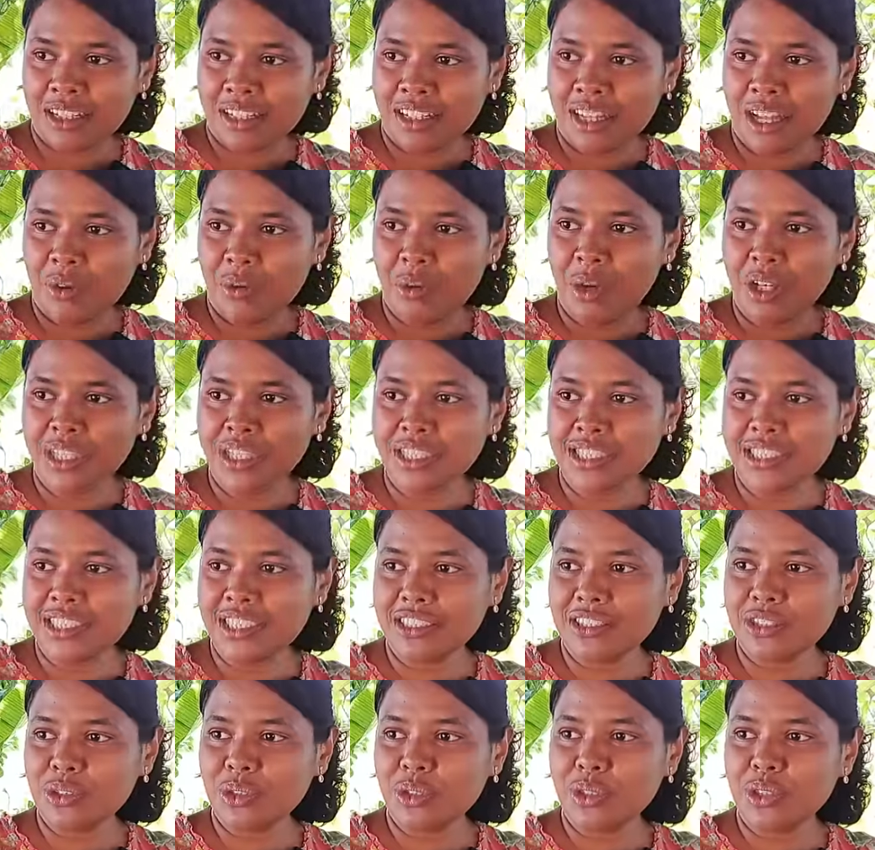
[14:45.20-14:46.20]
Now, what is
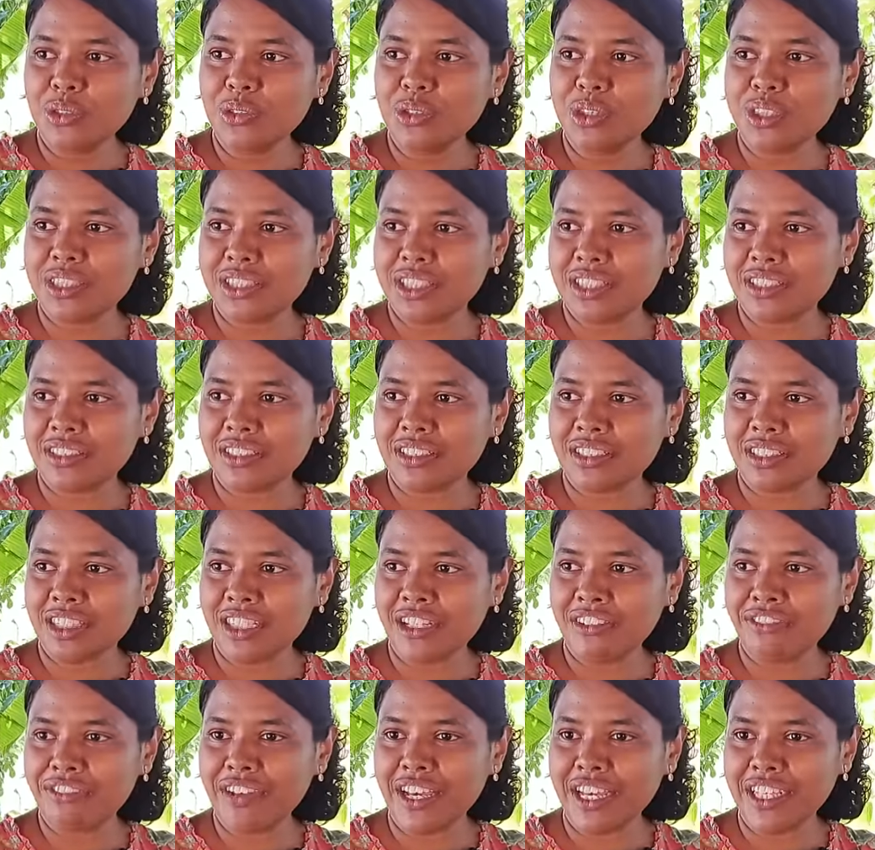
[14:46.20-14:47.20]
the solution
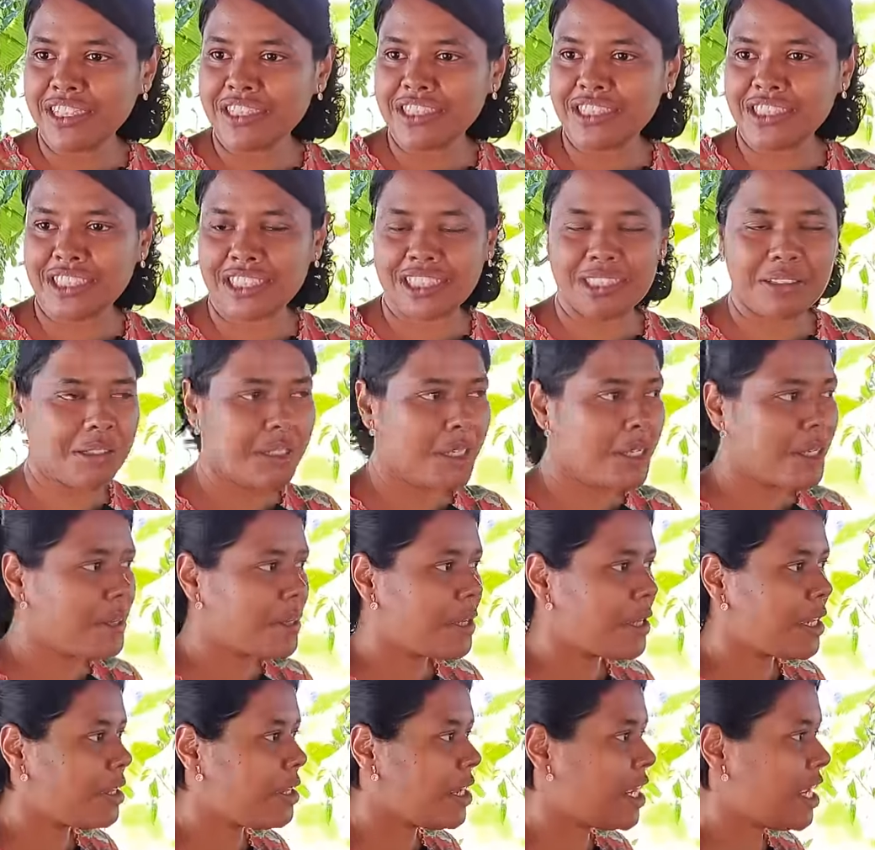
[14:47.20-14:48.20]
if I see
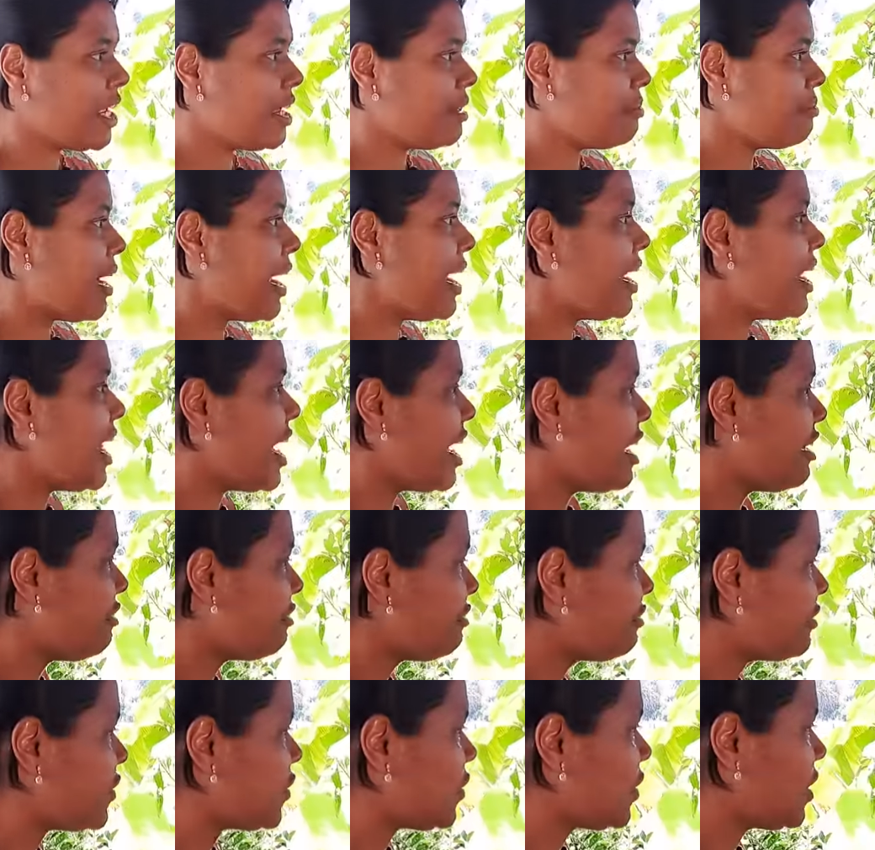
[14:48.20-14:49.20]
in my
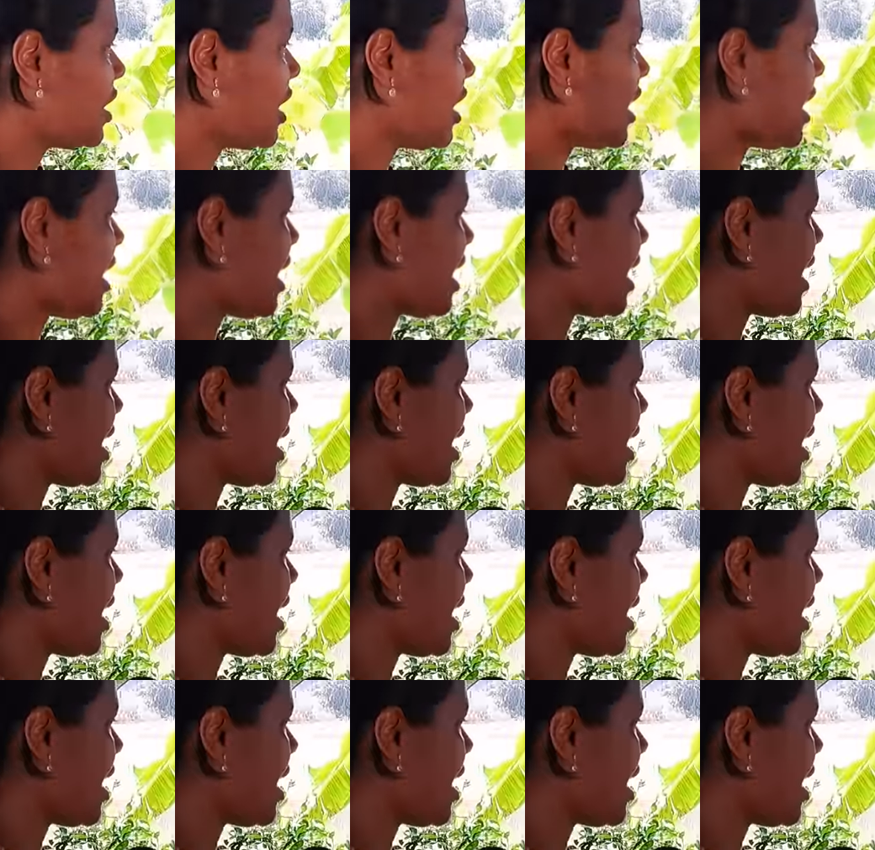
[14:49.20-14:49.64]
life I,